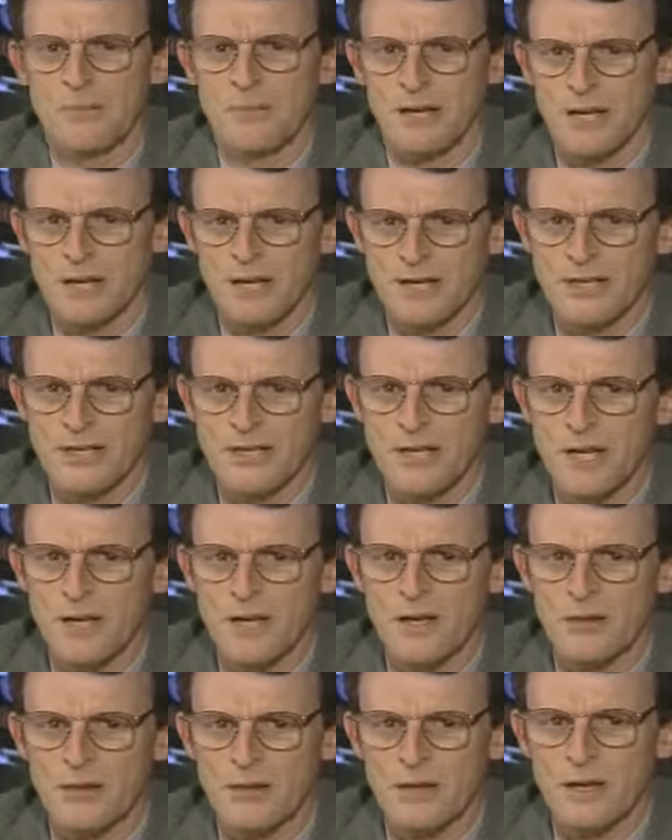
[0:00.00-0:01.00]
But it is
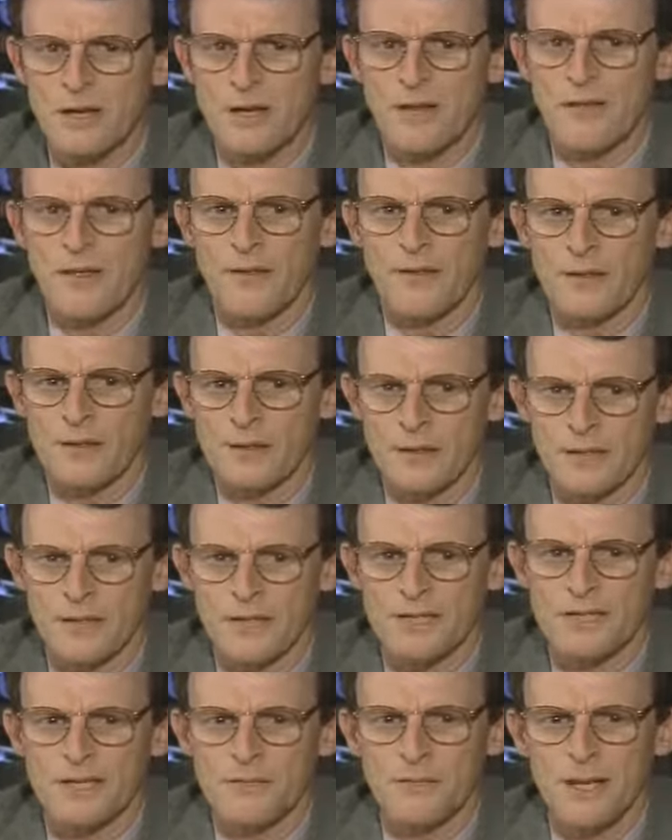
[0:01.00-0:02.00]
known that the
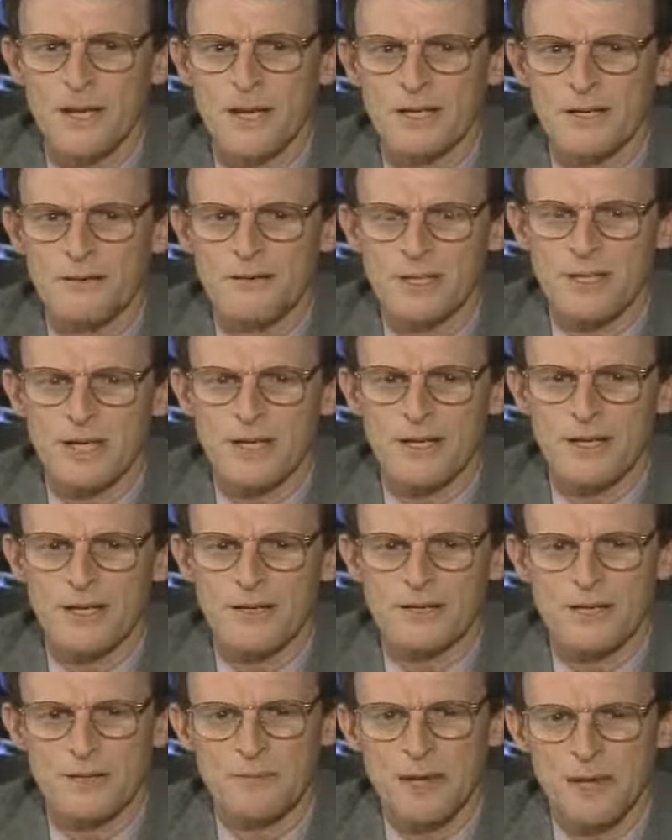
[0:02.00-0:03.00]
largest block of shares,